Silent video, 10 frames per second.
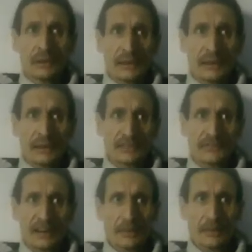is a
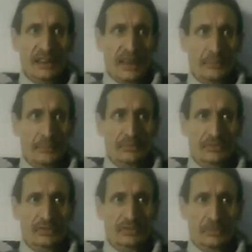friend of mine came
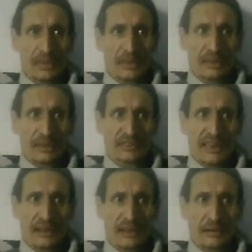to me
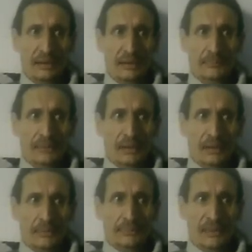saying,
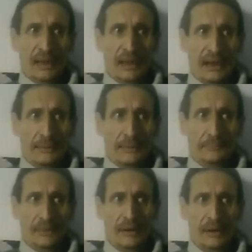
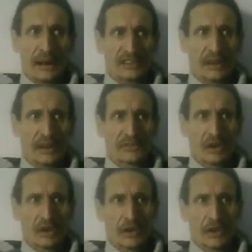actually
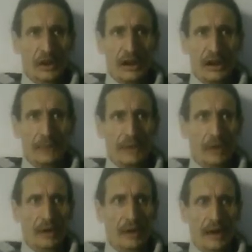I've gone on a little bit
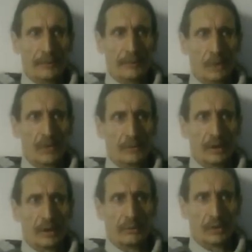more than
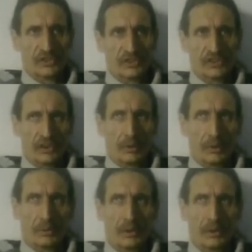what I wanted to do.
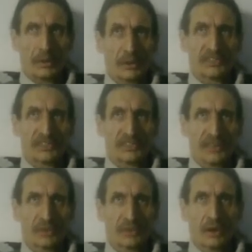What I want to say
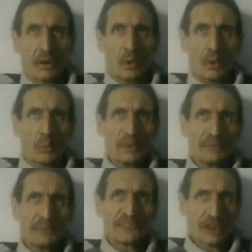is,
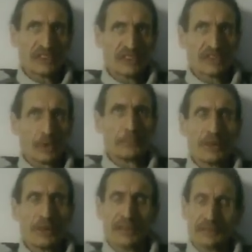we first of all
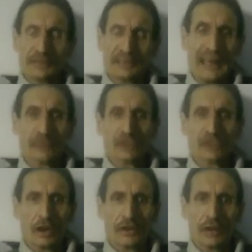put the
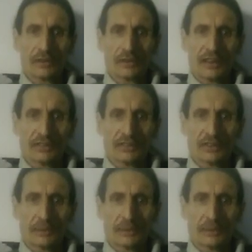council on notice